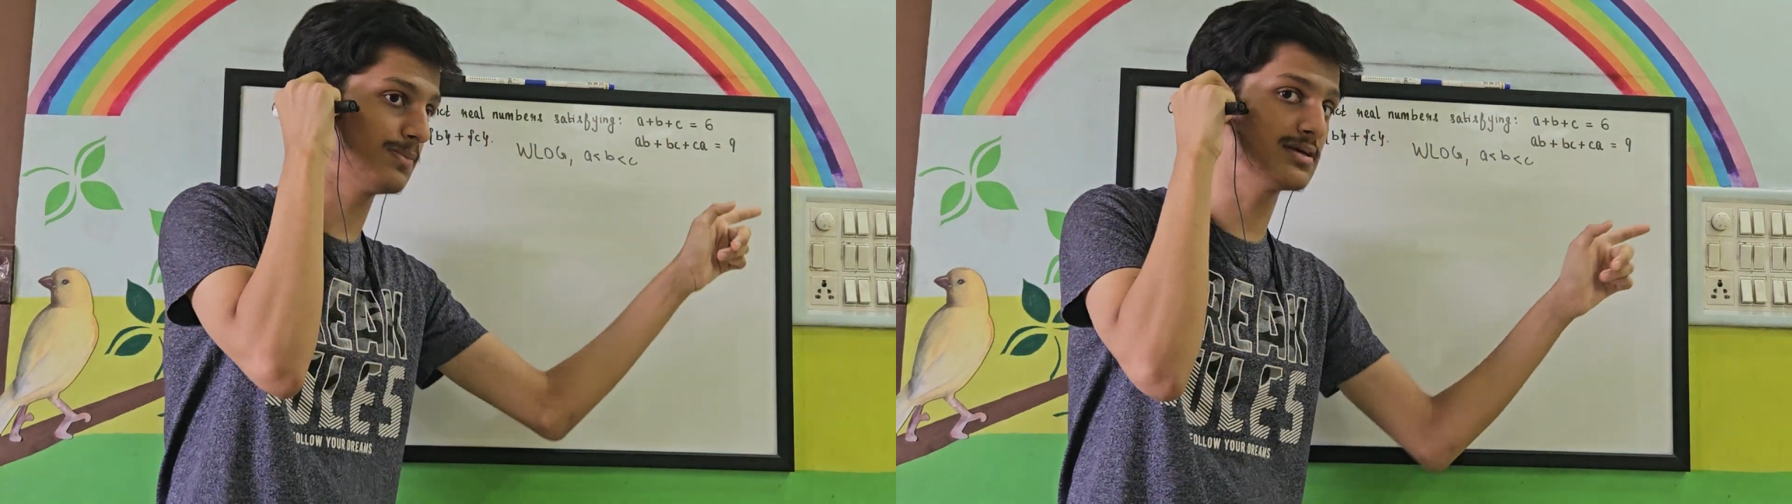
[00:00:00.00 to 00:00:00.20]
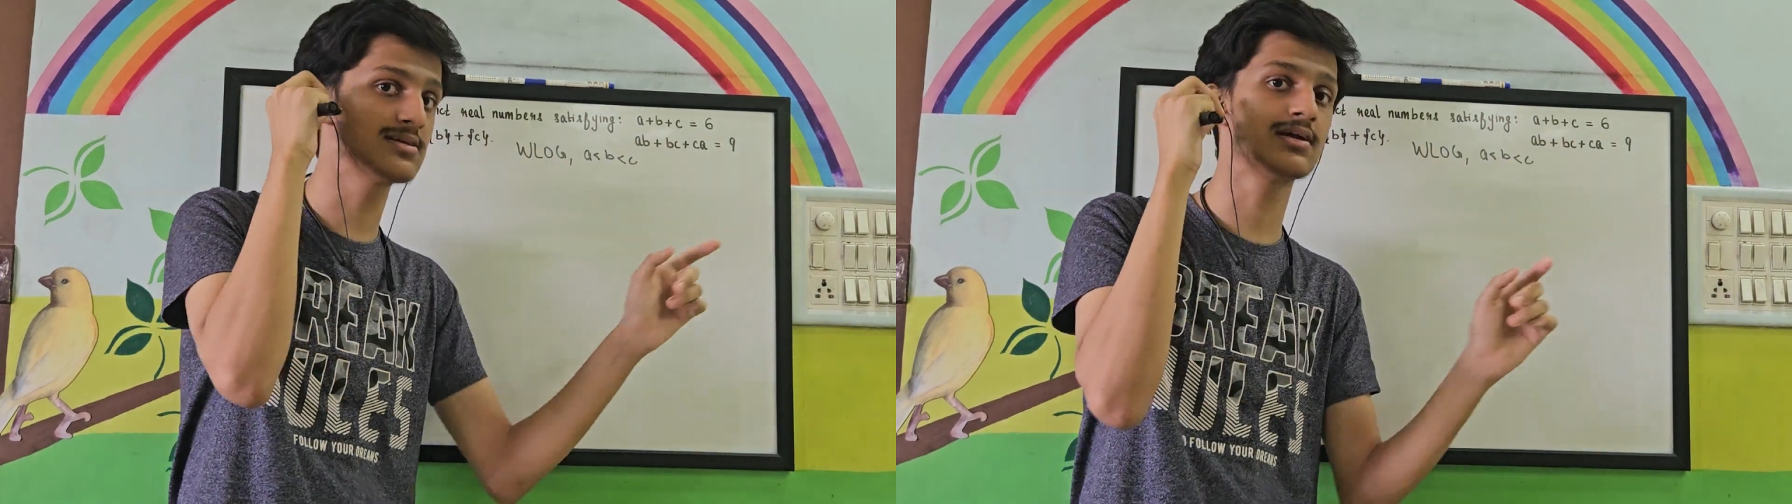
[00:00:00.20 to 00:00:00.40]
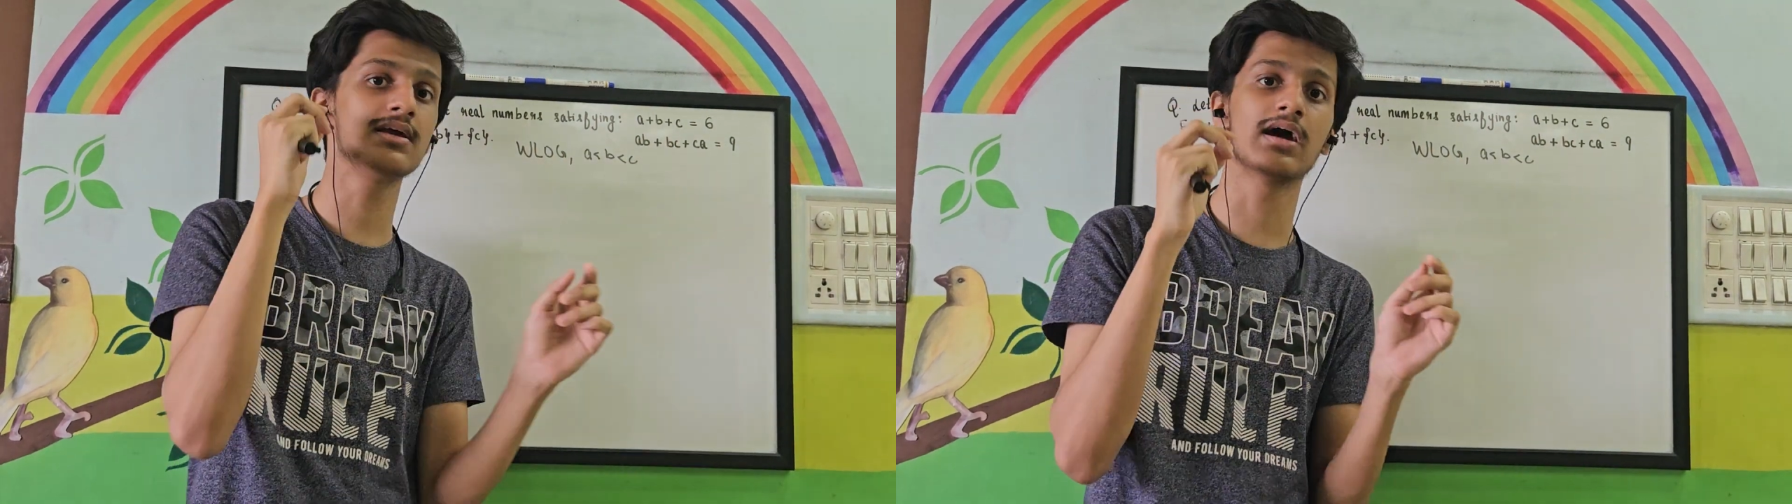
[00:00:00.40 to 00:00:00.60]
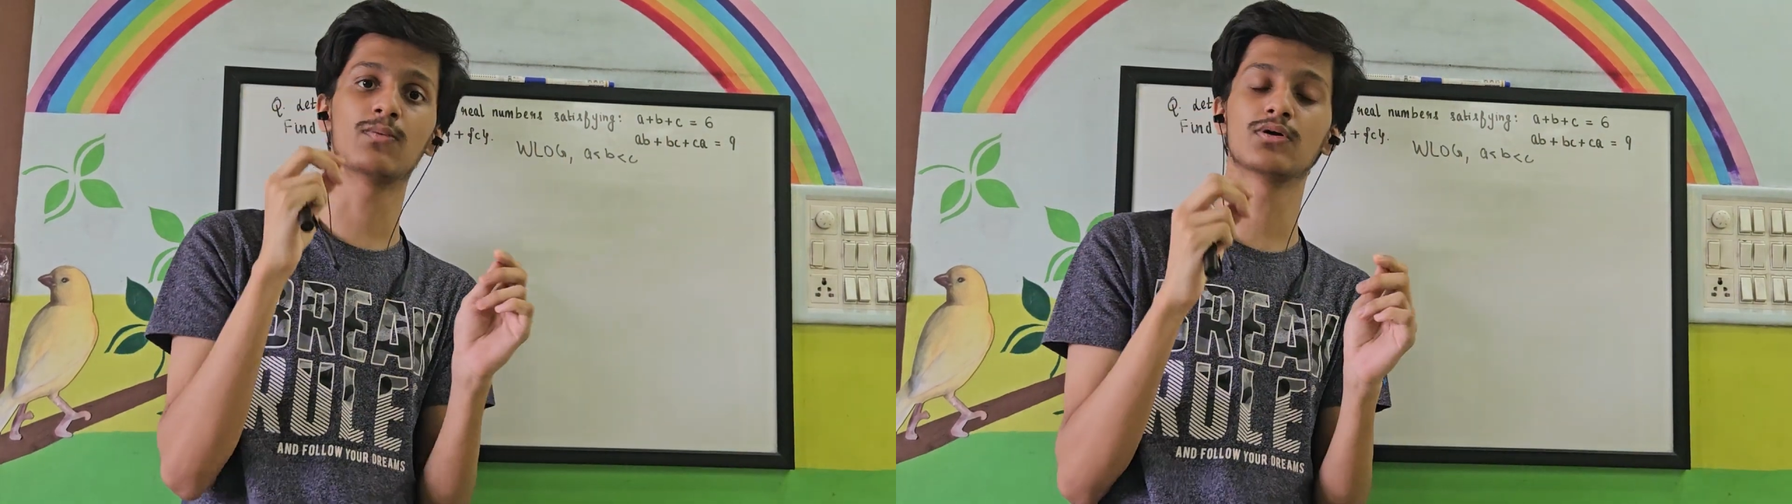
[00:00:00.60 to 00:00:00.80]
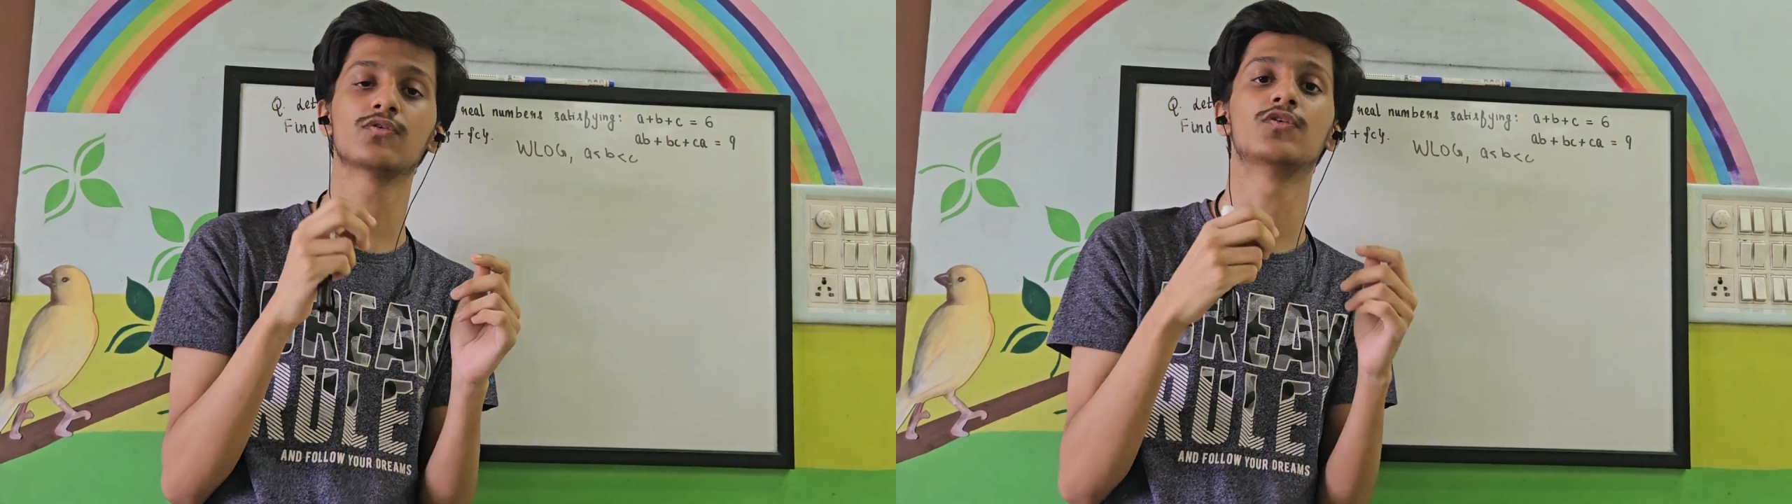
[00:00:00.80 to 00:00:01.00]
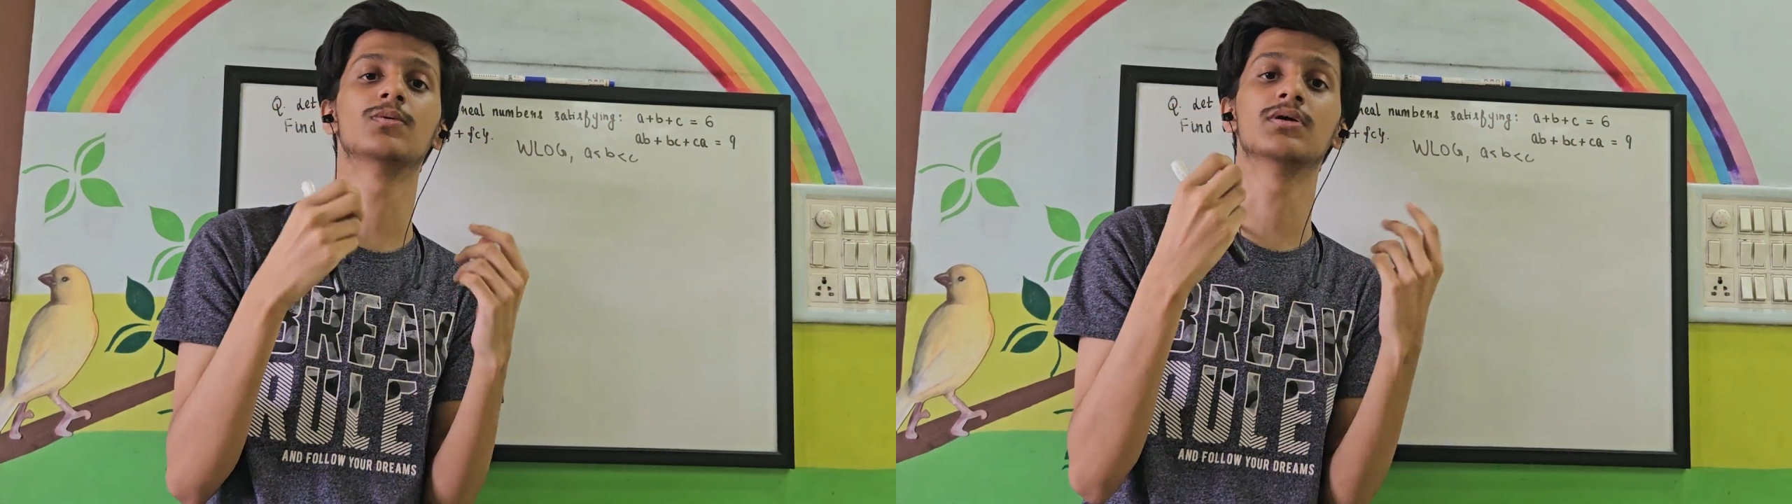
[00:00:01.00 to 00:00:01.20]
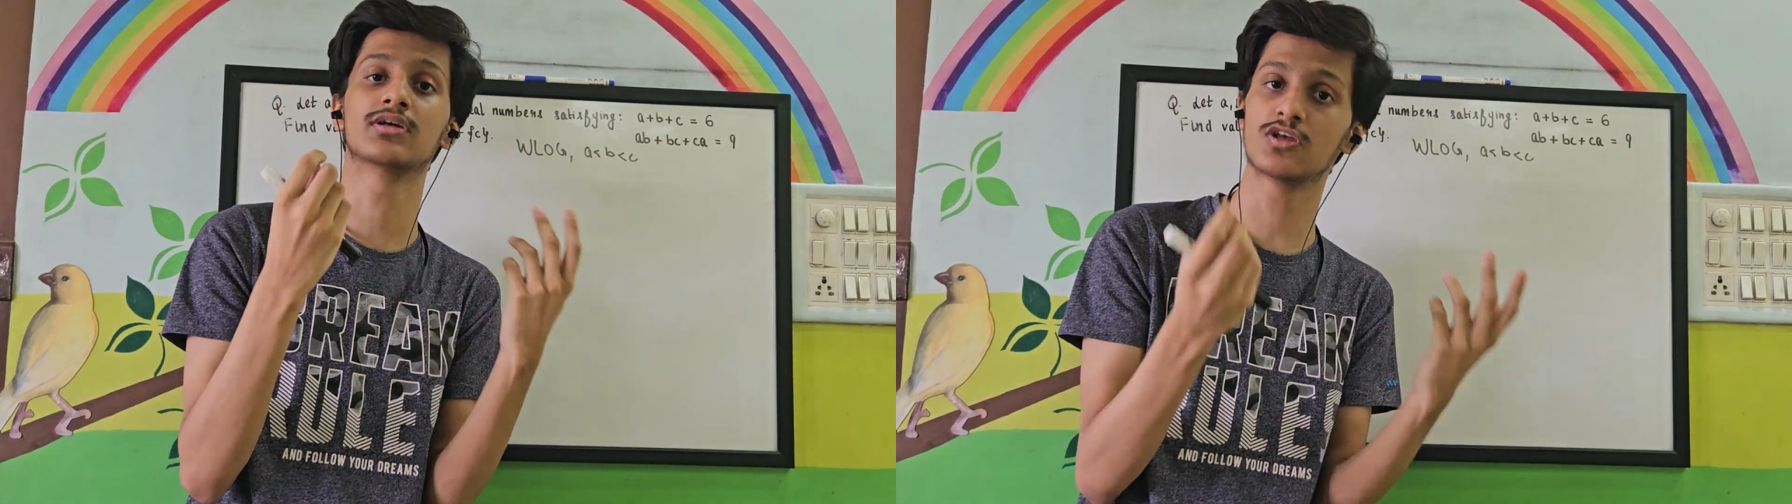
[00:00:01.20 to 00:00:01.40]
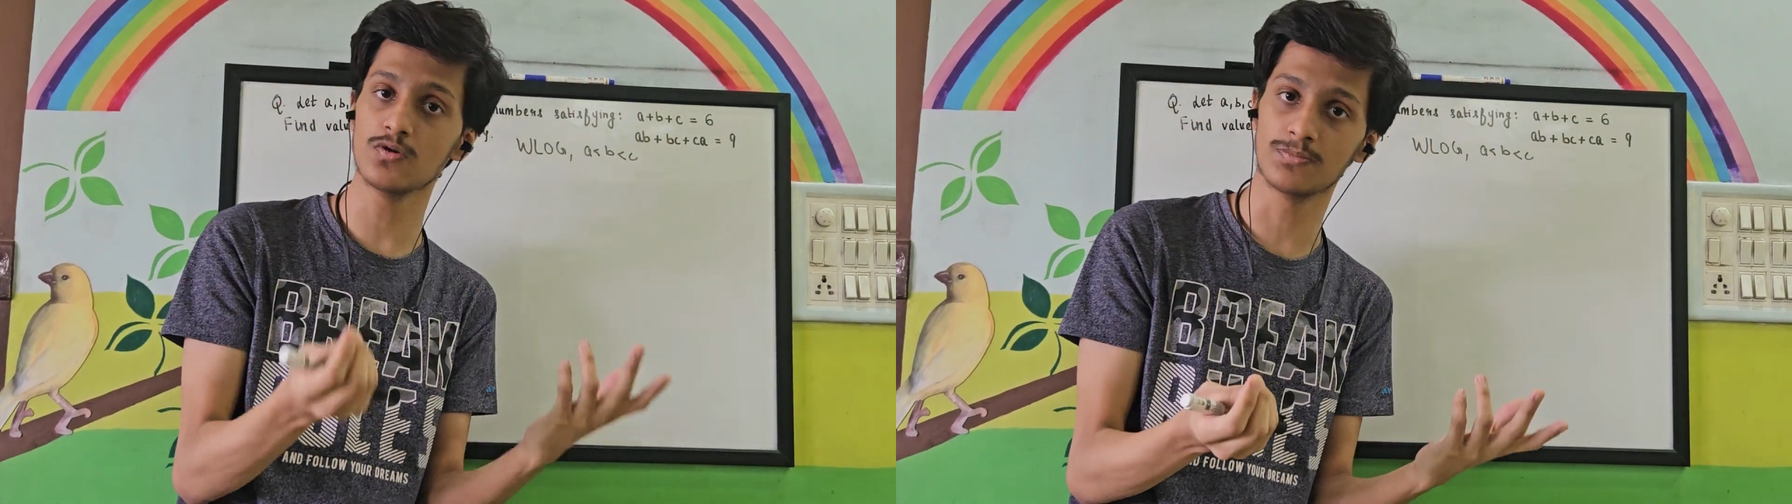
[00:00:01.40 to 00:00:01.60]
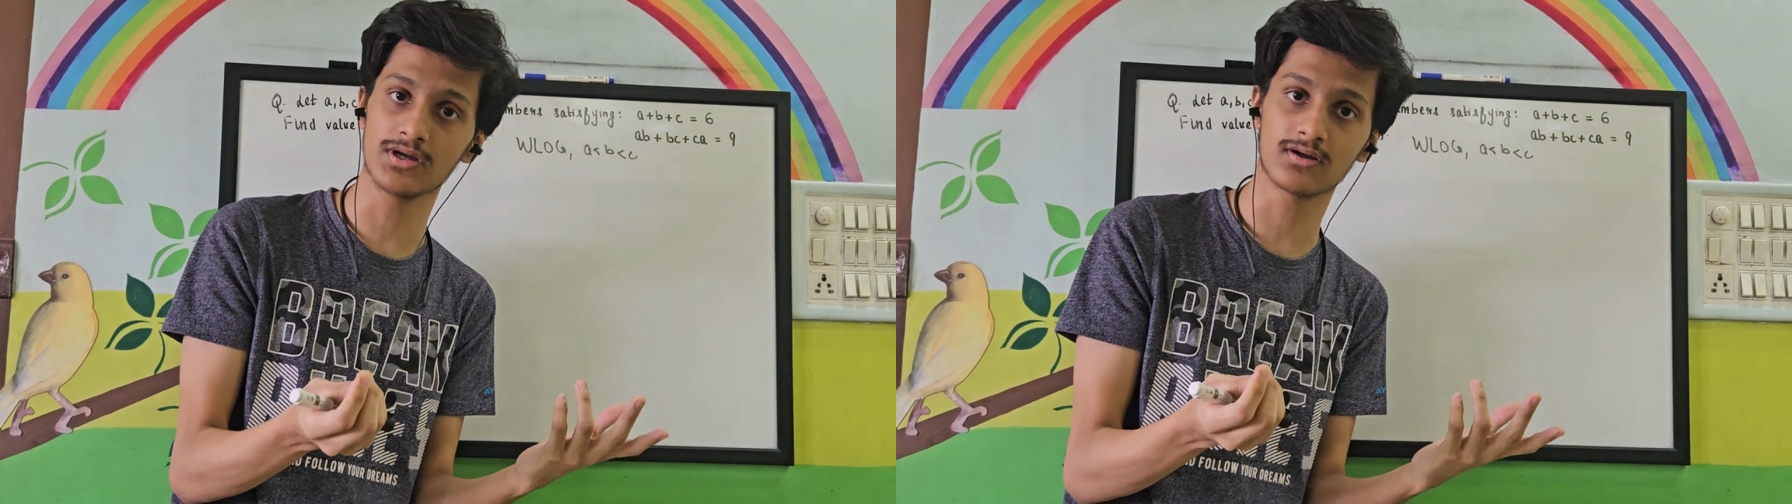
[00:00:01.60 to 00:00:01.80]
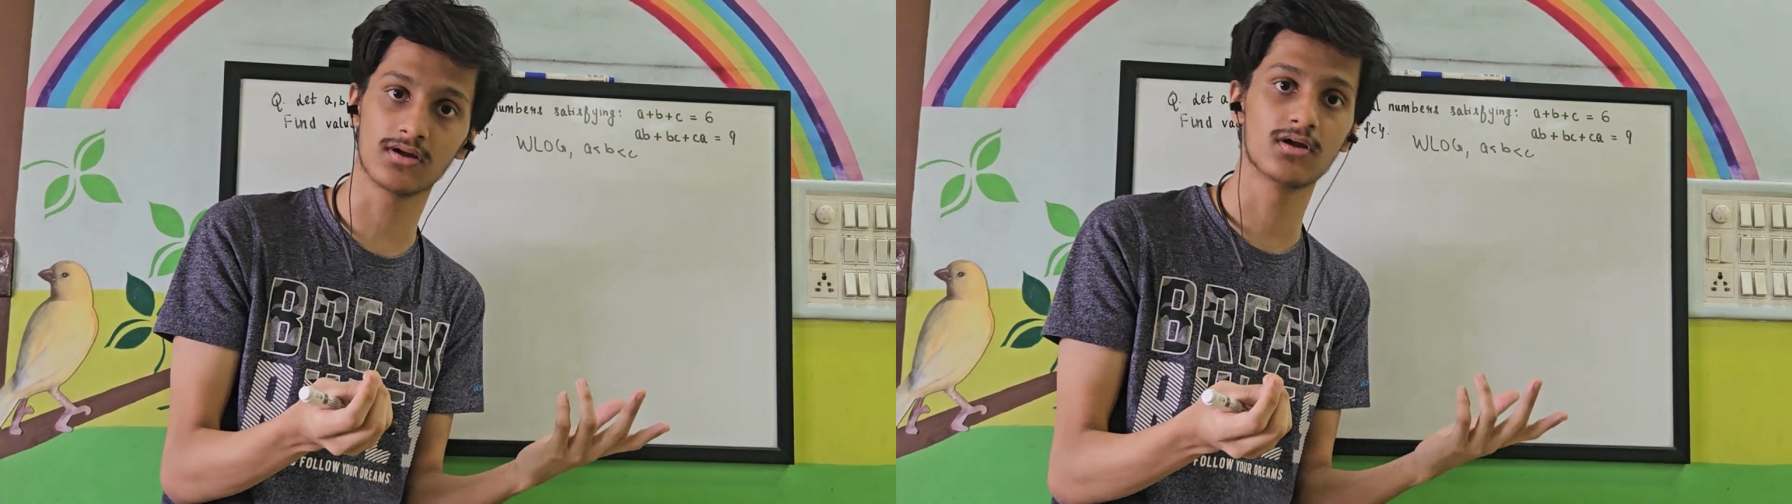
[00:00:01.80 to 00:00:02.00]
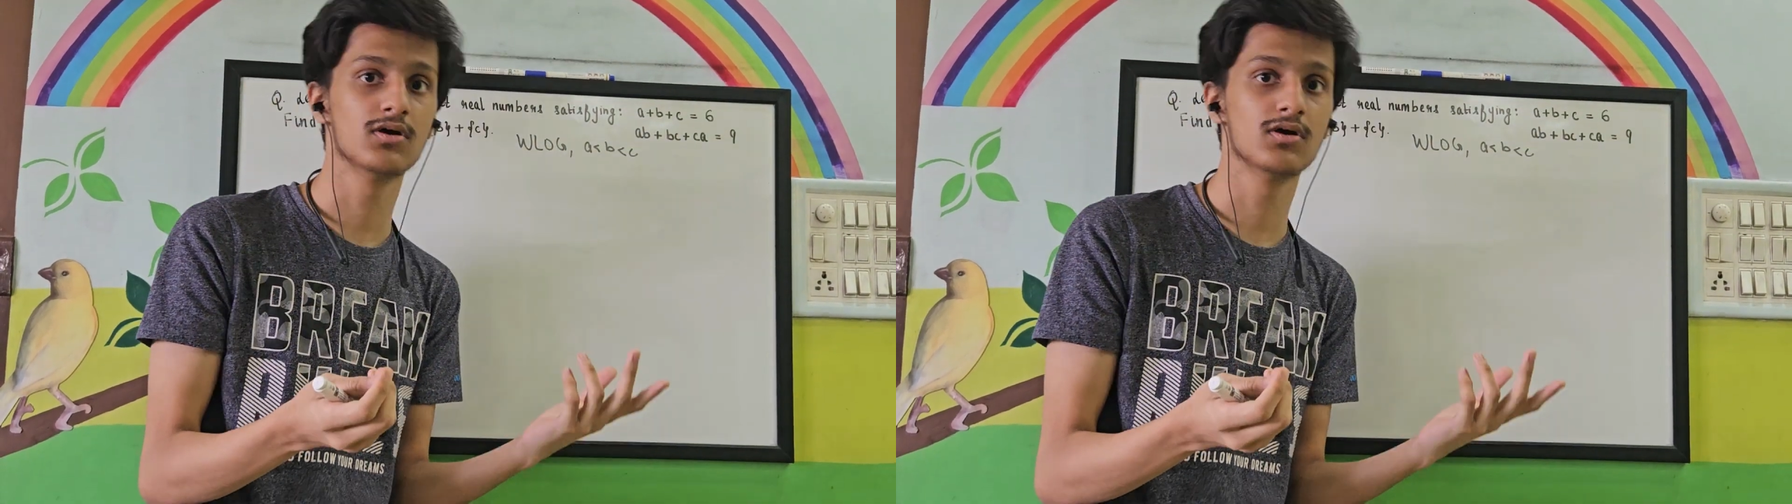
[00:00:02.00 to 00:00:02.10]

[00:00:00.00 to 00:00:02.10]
Basically, I want to form a cubic